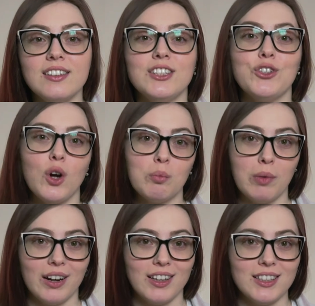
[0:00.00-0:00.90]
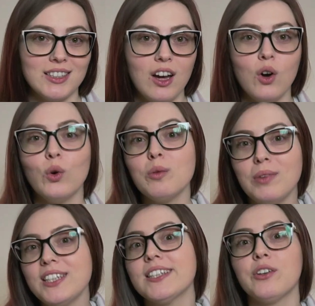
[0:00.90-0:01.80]
in this job market or
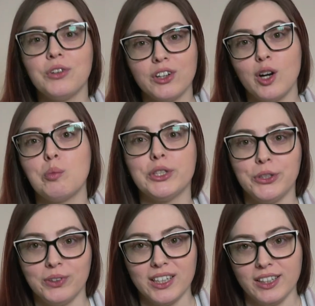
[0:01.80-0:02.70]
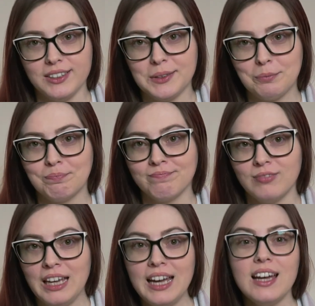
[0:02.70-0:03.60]
miss career opportunities.
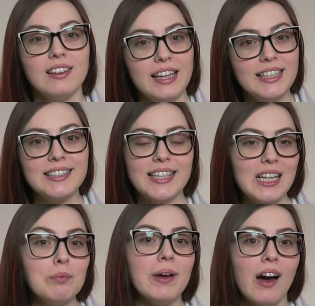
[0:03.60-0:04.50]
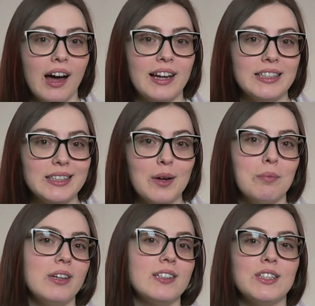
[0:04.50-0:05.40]
They stay behind
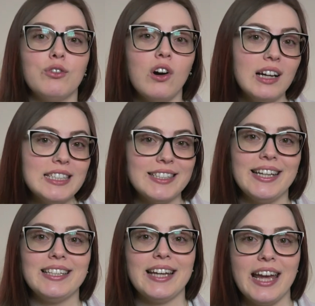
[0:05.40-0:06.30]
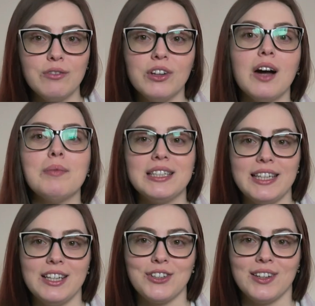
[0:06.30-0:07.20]
because of content and
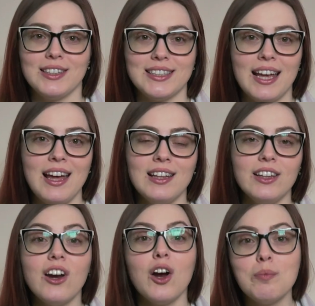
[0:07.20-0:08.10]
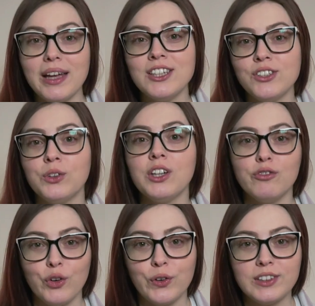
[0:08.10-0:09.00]
recommendations that are meant to
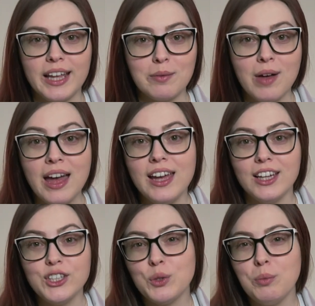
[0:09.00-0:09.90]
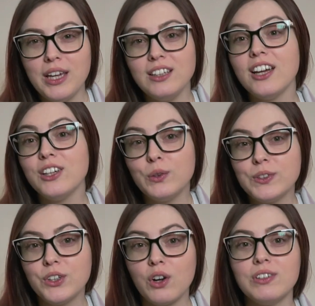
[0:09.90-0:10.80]
convert them into being a
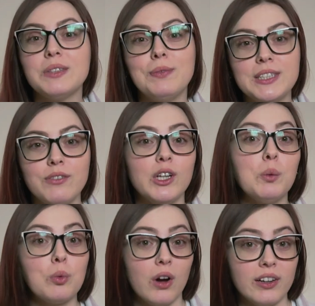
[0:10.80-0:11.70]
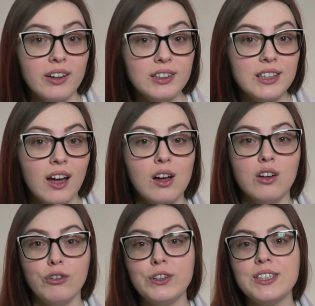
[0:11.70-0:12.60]
user of a specific product
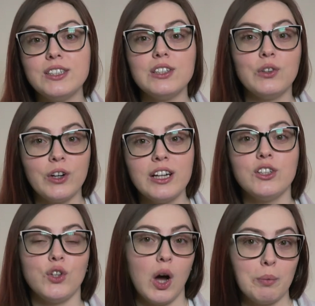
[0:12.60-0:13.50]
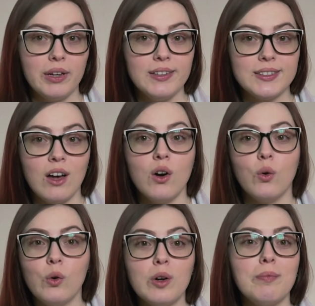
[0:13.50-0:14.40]
versus learning topics
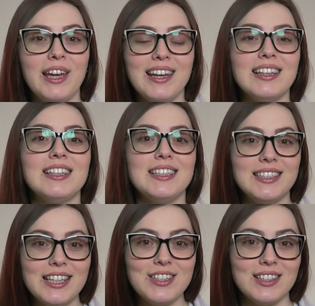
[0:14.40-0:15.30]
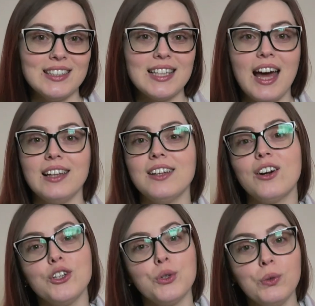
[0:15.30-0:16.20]
or making the decisions that
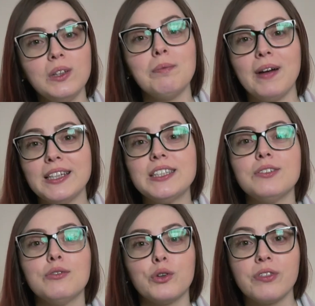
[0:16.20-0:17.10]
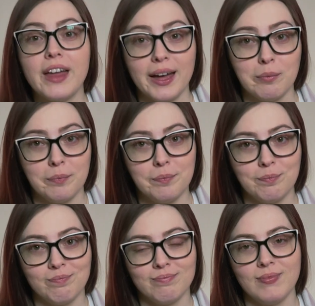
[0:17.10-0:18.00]
are truly best for them.
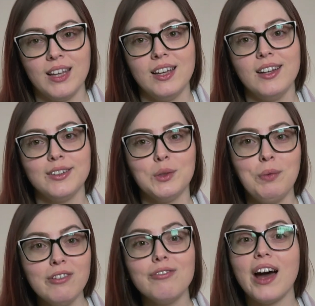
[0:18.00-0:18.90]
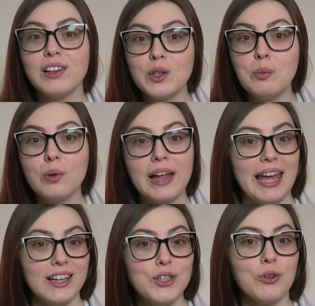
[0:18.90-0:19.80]
To be valuable
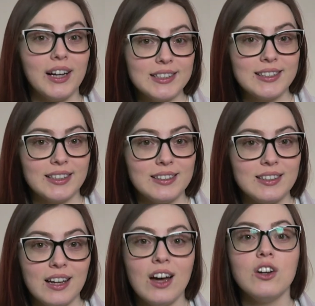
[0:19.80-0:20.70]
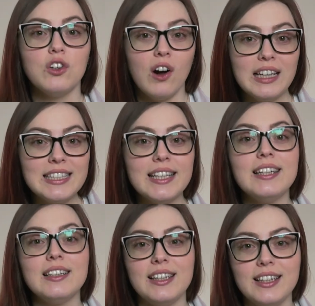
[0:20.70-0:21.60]
and trusted,
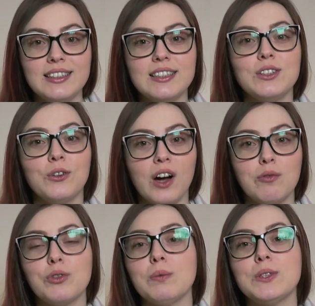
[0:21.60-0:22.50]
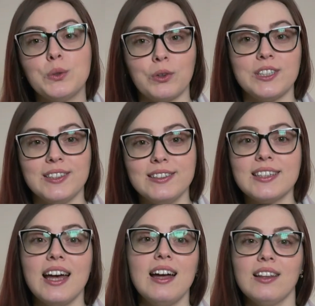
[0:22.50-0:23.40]
content needs to come from
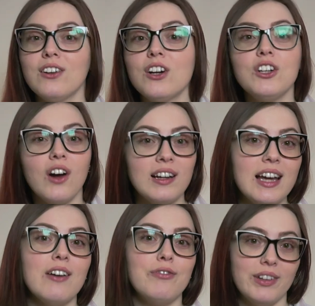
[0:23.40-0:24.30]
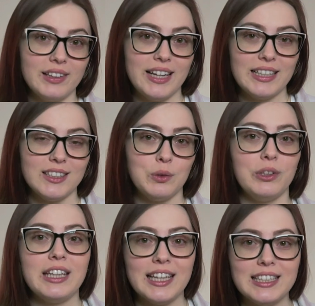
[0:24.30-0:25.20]
sources that are not affiliated
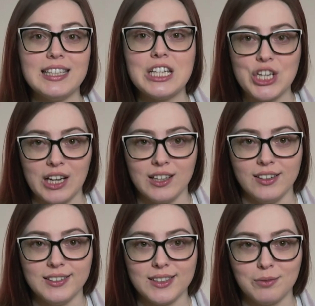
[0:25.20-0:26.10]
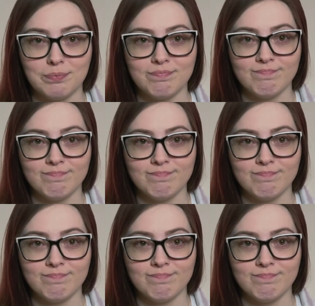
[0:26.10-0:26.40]
with hidden agendas.